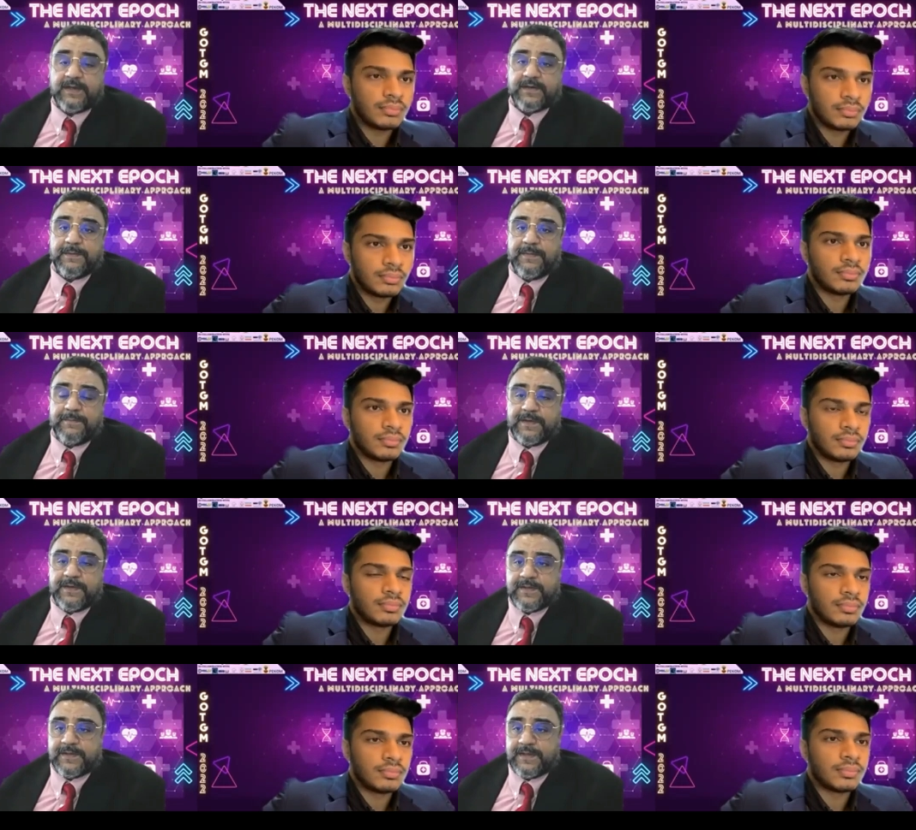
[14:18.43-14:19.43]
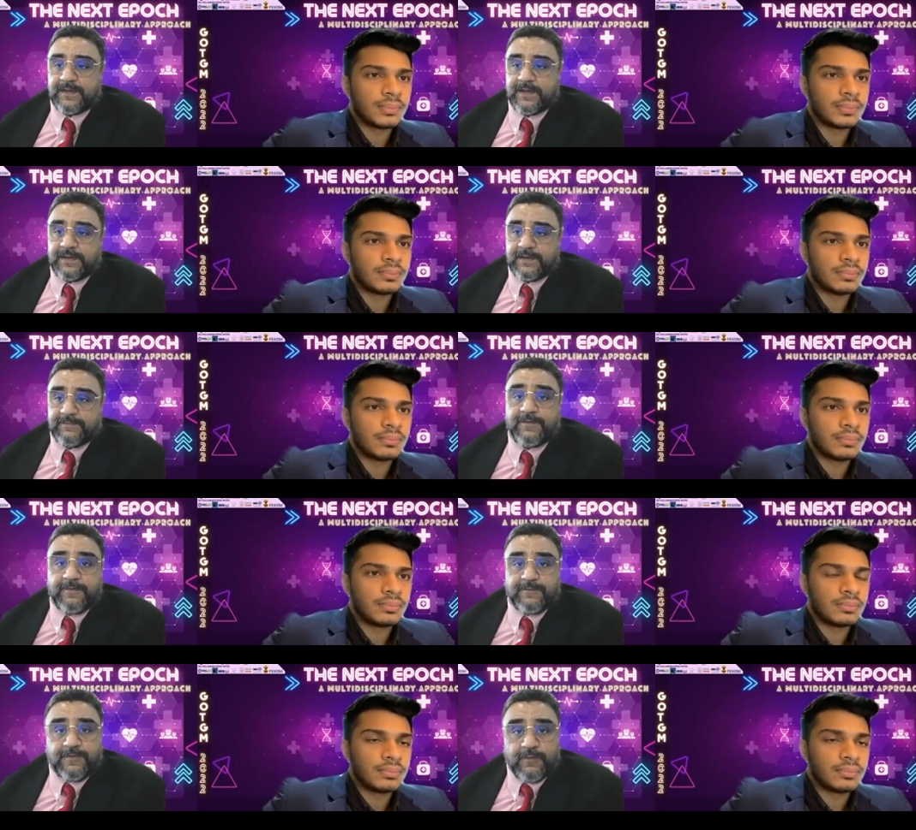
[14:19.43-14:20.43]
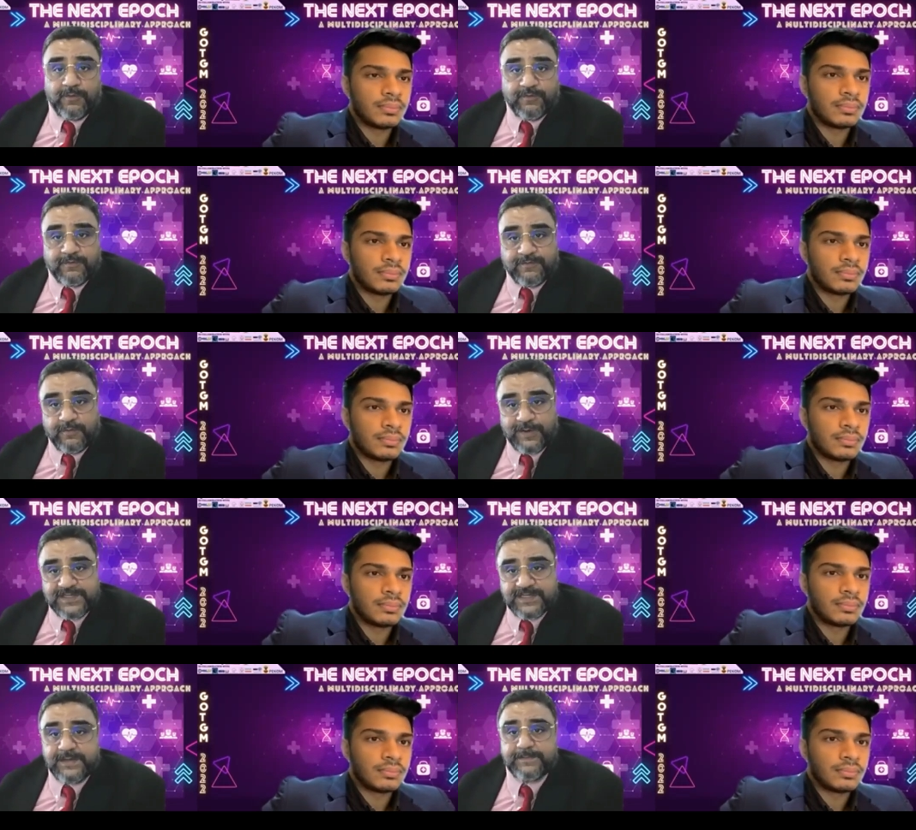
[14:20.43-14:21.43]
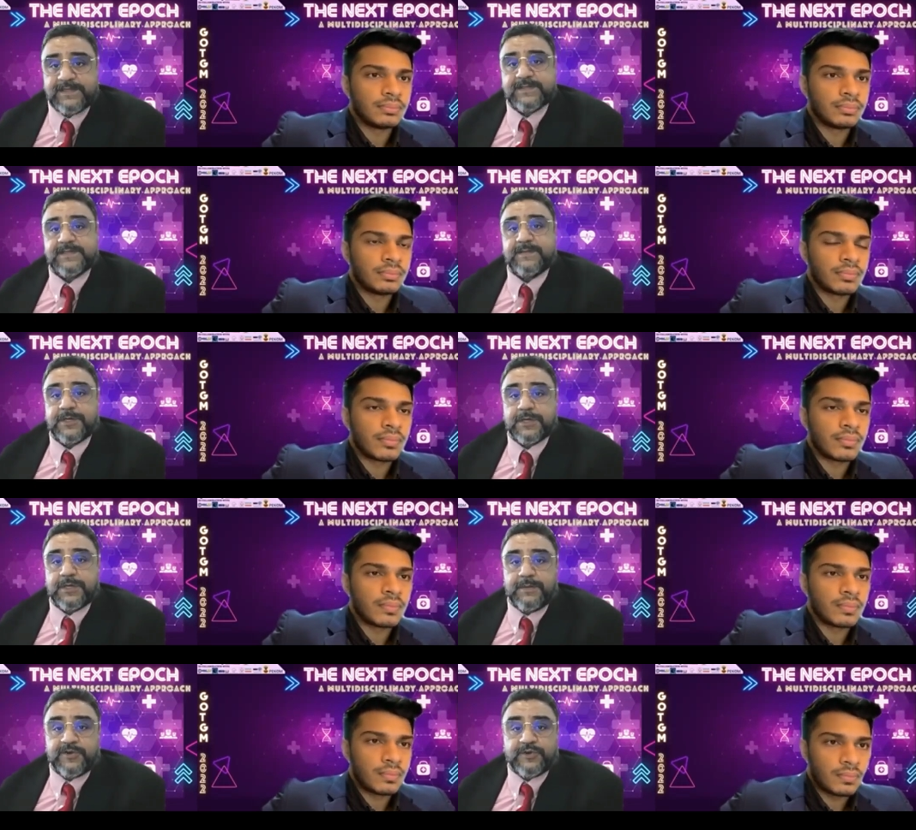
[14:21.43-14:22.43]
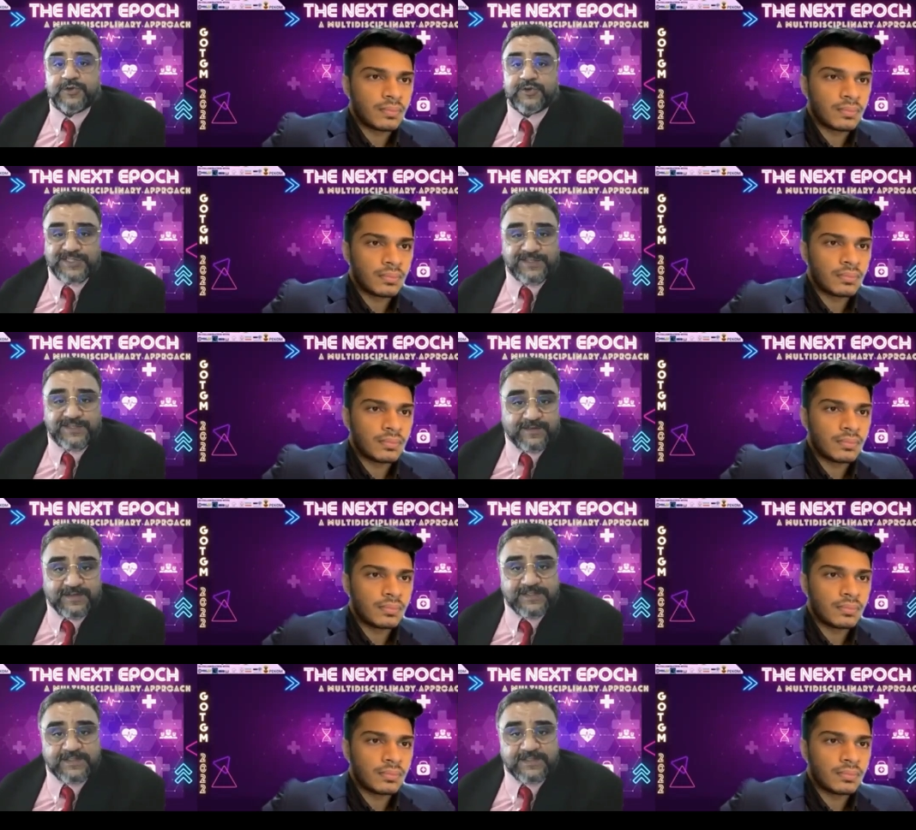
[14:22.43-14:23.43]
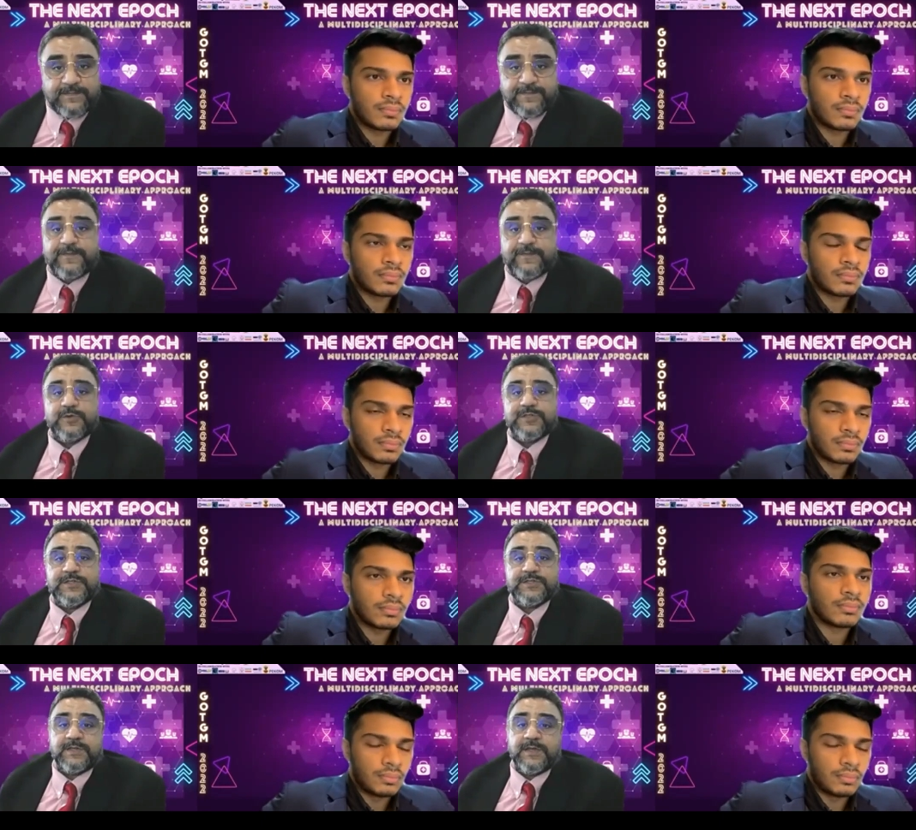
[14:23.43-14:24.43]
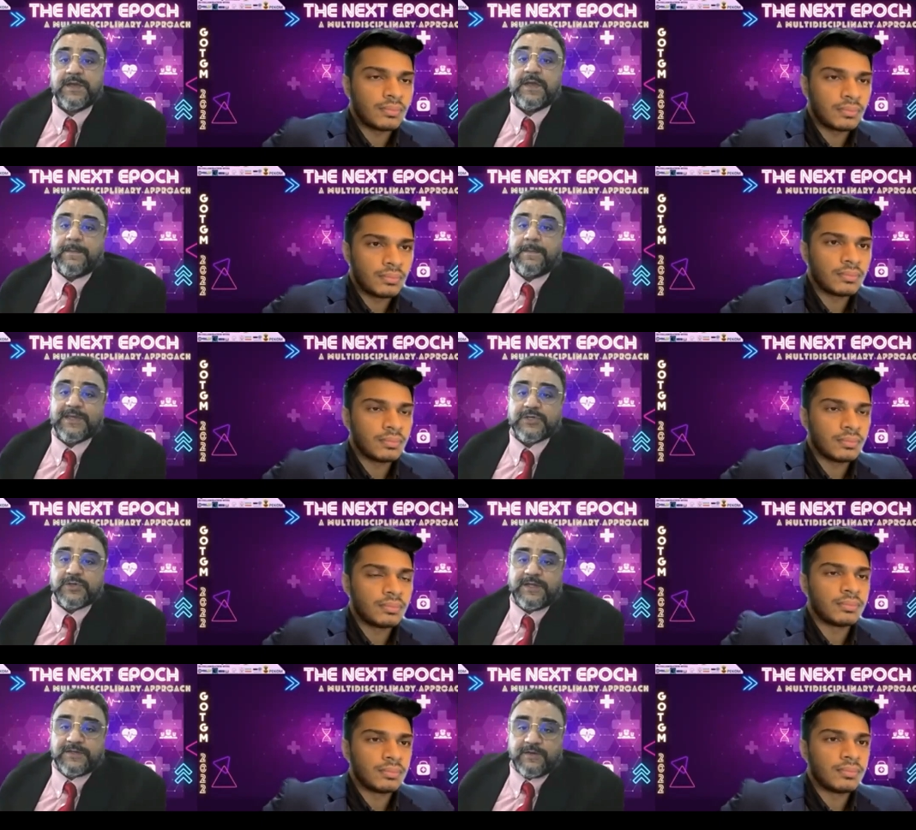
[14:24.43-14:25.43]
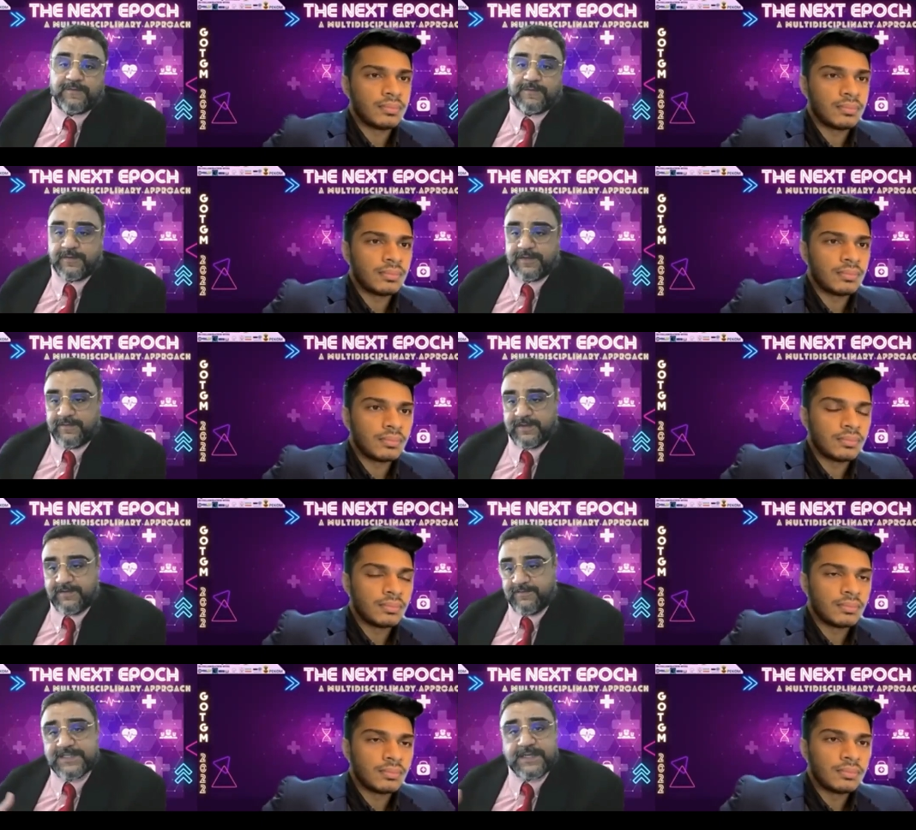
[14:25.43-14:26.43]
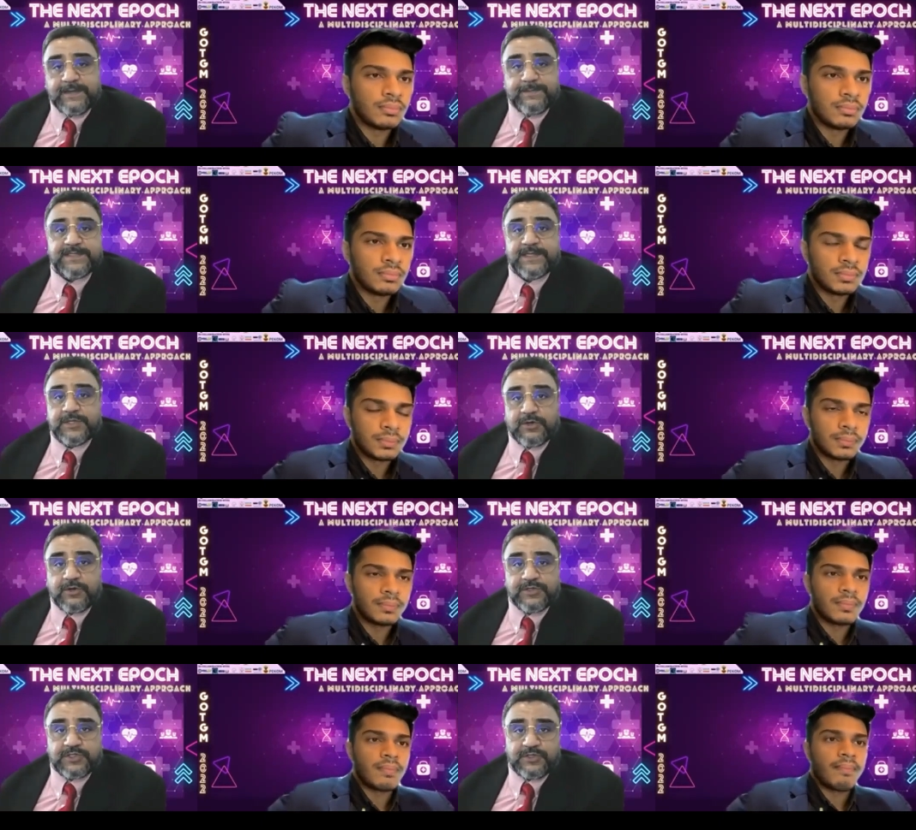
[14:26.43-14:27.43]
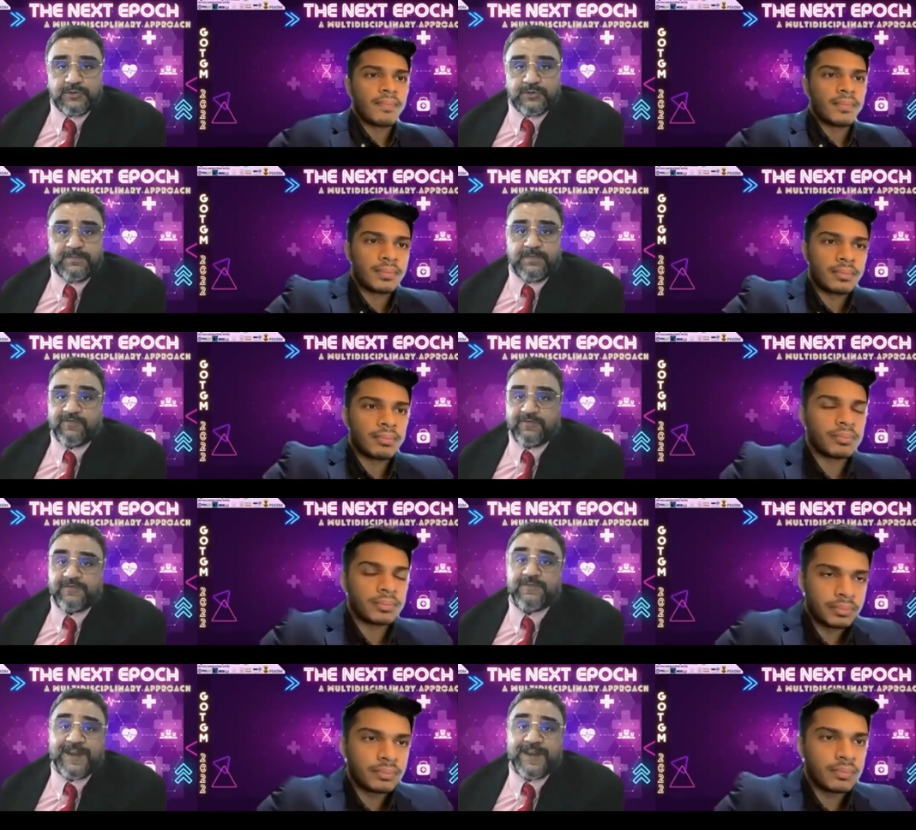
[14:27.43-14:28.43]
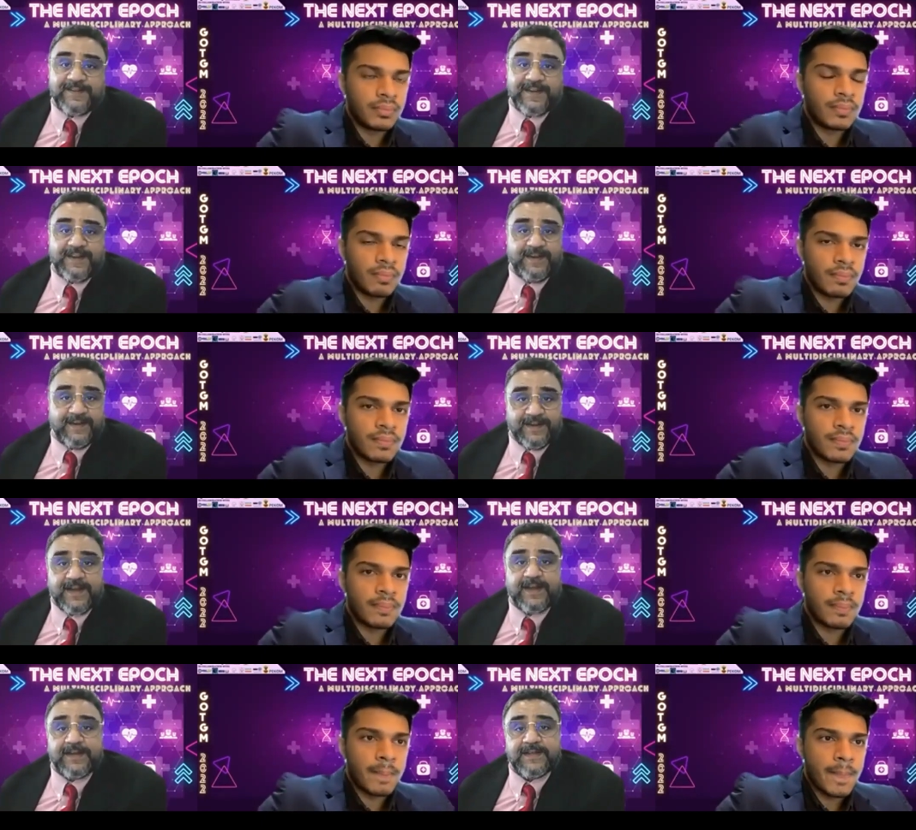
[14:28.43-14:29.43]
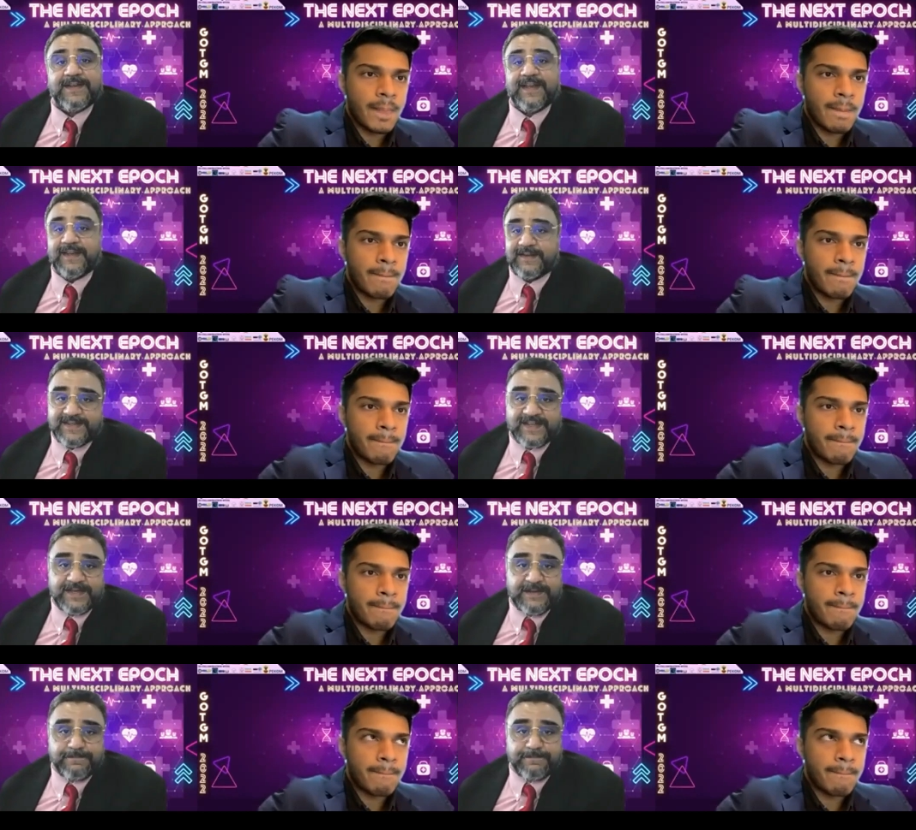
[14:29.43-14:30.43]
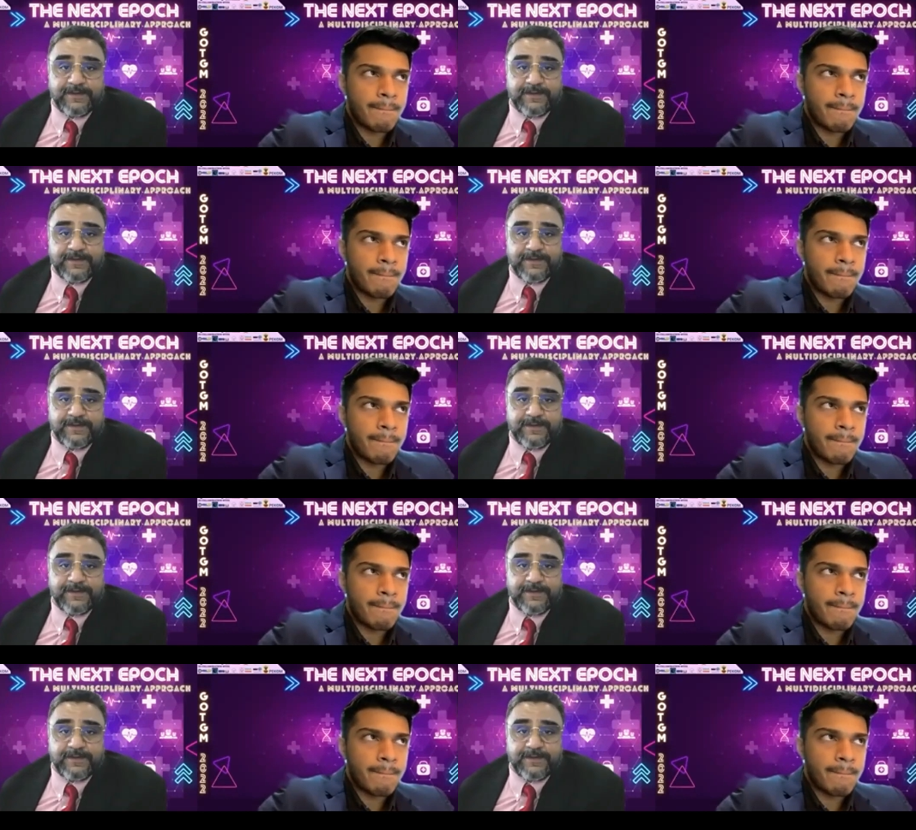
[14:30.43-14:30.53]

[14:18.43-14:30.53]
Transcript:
Speaker 1: Remember that uh, for, for, for vegetables, I'm talking about cruciferous foods, make sure that your, the, the vegetables that you consume vary in color and type.